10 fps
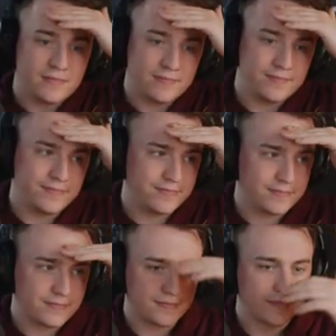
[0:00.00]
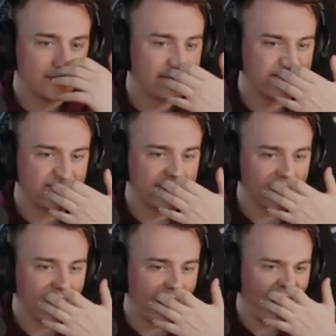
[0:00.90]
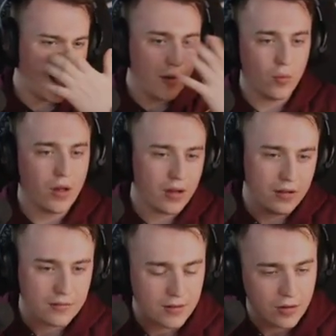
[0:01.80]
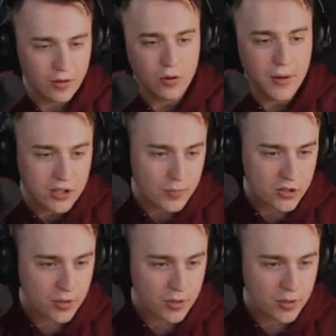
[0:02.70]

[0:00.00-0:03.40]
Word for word: Pyro? I. What? Who am I supposed to